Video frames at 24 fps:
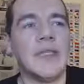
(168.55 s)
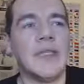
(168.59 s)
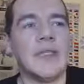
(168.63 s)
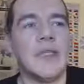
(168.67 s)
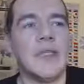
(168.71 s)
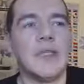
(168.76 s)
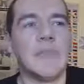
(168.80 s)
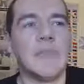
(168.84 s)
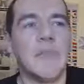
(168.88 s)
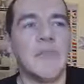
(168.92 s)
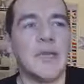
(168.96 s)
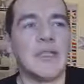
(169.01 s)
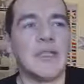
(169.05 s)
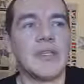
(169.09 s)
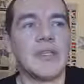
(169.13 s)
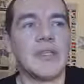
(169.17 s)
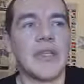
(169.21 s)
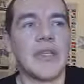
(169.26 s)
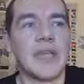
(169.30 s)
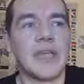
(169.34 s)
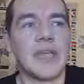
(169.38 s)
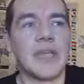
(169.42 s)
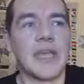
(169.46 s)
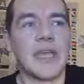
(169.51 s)
And
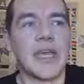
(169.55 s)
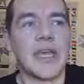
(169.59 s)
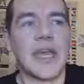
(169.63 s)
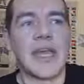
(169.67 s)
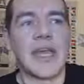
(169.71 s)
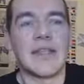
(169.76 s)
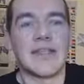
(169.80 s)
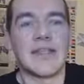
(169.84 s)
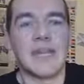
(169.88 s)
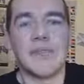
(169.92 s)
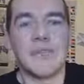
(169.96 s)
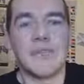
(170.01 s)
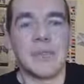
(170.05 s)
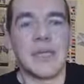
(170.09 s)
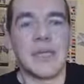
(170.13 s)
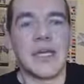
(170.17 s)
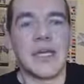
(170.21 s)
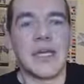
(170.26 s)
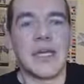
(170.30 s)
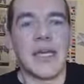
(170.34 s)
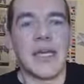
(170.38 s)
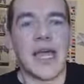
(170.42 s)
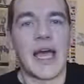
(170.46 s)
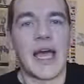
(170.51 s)
basically you get to
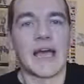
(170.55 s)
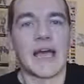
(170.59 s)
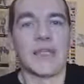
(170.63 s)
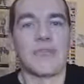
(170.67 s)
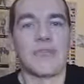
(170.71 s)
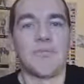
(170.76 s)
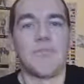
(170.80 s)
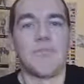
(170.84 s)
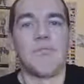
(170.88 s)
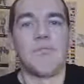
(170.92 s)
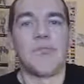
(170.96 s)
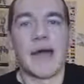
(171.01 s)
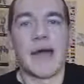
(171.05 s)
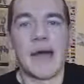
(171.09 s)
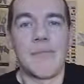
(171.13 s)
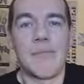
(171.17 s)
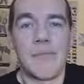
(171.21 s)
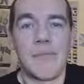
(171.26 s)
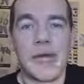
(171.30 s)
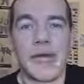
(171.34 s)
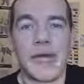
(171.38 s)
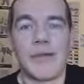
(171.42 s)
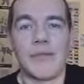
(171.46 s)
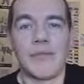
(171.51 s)
play as
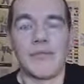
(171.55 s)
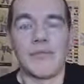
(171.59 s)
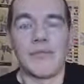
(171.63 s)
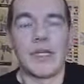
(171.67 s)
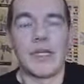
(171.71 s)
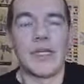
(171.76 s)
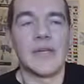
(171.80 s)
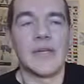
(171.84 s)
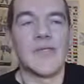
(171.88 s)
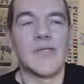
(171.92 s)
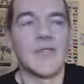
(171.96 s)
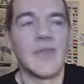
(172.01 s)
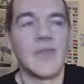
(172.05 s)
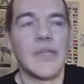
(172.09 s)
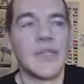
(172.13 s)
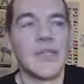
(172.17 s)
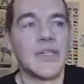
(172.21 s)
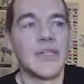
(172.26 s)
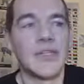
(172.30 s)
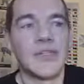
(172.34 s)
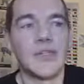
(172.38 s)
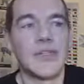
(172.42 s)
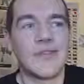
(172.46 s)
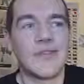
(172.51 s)
Batman, right?
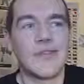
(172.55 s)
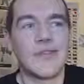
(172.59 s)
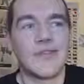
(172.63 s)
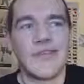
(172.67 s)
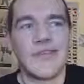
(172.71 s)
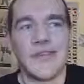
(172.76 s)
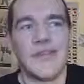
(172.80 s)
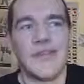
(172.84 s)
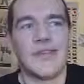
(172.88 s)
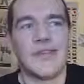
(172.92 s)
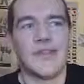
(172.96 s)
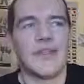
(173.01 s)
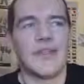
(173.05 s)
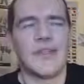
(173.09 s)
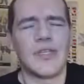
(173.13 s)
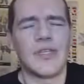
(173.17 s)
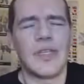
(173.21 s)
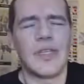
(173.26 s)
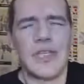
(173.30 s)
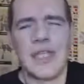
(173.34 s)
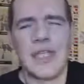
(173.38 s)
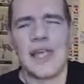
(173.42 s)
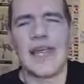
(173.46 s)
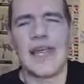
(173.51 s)
And it's just it's
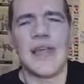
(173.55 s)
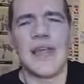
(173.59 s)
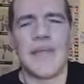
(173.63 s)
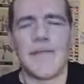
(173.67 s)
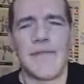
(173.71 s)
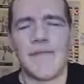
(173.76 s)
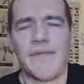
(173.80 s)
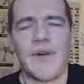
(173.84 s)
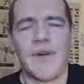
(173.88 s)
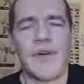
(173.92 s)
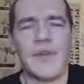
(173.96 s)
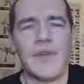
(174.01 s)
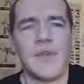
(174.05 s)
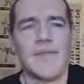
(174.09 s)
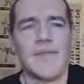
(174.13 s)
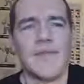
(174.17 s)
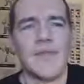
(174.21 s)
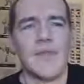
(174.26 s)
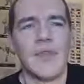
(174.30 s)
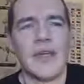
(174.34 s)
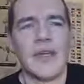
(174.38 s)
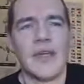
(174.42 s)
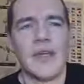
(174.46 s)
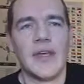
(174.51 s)
just great
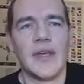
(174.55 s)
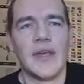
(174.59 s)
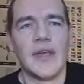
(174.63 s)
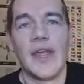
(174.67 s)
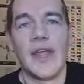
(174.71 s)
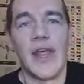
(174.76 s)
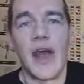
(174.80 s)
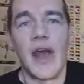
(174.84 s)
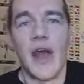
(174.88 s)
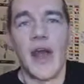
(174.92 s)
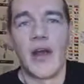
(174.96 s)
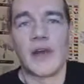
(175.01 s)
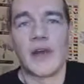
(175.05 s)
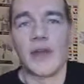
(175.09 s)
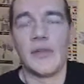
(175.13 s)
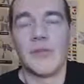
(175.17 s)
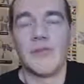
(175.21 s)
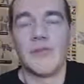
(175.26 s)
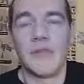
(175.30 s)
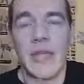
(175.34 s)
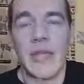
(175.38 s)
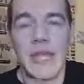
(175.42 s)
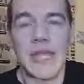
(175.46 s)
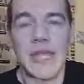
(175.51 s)
fun. Then
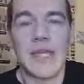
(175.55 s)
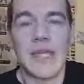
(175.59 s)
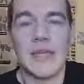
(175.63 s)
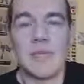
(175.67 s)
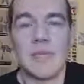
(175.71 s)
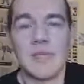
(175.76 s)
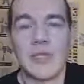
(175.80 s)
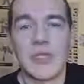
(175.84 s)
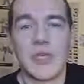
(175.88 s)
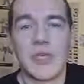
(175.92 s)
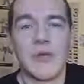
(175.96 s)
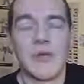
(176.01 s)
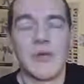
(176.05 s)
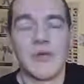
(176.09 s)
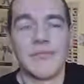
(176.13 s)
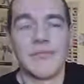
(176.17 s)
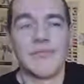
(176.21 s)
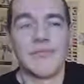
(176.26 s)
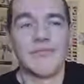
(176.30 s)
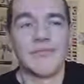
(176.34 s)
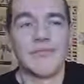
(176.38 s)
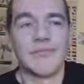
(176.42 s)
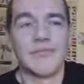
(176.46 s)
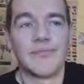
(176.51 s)
Arkham Knight comes out
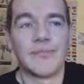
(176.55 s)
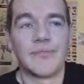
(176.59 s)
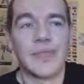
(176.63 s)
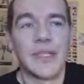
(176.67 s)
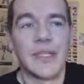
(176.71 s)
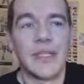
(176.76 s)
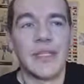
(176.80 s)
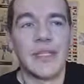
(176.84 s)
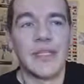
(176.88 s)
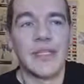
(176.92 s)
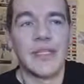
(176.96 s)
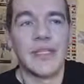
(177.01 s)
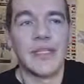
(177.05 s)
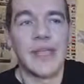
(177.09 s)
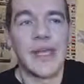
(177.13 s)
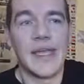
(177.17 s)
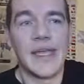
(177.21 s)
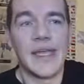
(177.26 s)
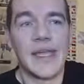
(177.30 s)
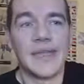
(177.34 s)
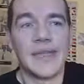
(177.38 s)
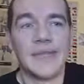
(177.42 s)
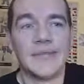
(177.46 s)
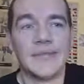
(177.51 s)
and
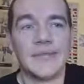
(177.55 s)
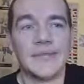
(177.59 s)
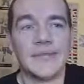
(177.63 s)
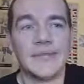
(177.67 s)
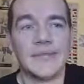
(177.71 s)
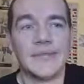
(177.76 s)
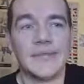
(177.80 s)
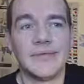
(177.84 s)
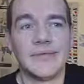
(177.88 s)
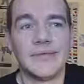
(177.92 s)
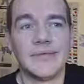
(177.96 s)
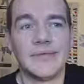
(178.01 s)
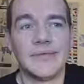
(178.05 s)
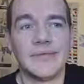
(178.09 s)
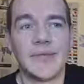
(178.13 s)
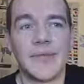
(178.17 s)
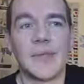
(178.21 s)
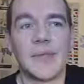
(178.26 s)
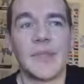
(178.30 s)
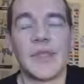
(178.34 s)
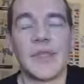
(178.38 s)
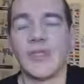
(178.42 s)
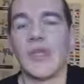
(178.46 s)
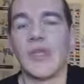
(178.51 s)
uh,
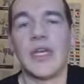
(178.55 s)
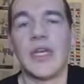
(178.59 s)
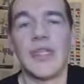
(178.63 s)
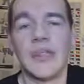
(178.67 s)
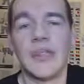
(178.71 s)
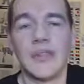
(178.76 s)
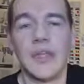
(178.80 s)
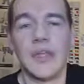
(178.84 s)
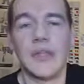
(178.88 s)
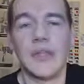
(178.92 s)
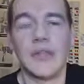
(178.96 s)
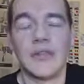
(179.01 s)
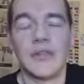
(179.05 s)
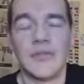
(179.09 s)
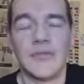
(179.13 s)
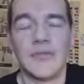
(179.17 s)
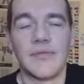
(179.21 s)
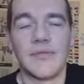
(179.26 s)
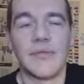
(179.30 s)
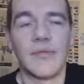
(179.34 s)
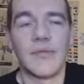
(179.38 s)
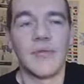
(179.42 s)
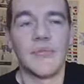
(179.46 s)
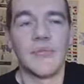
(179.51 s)
well they changed it
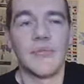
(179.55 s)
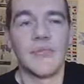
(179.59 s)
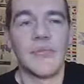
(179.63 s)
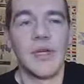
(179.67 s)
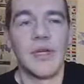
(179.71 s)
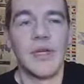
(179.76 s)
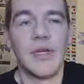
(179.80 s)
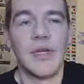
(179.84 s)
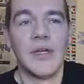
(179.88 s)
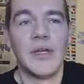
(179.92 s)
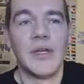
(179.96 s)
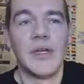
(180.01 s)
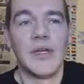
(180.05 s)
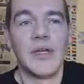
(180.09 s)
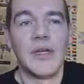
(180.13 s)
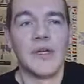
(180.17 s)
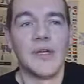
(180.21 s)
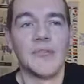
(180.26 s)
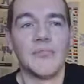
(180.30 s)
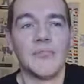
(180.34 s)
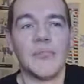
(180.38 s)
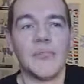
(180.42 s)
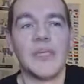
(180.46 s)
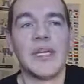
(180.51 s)
from
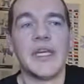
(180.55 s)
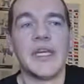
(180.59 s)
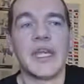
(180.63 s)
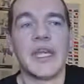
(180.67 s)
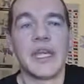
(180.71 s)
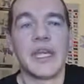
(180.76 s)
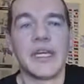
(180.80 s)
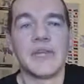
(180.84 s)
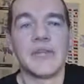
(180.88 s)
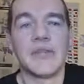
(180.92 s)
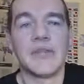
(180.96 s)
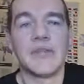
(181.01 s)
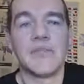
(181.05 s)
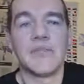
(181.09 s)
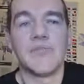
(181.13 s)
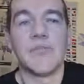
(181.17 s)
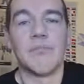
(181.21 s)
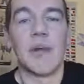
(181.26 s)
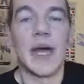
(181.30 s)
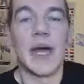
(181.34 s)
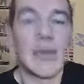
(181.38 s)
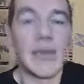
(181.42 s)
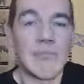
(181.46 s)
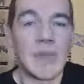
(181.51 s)
playing as
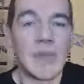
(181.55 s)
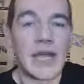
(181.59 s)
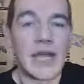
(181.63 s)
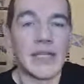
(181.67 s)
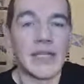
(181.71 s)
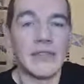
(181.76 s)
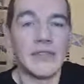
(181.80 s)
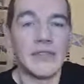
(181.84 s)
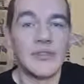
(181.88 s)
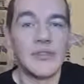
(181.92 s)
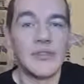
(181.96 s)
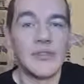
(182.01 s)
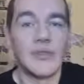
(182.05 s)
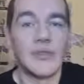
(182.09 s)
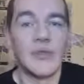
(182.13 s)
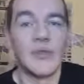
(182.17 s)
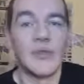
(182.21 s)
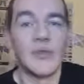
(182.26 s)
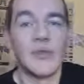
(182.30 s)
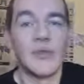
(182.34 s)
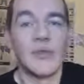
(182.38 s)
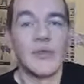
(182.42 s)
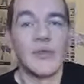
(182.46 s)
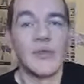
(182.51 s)
Batman
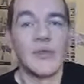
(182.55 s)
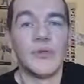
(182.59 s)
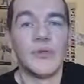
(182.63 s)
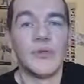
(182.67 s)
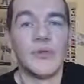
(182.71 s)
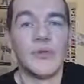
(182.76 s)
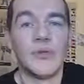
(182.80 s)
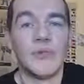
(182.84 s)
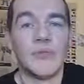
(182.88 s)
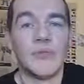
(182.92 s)
to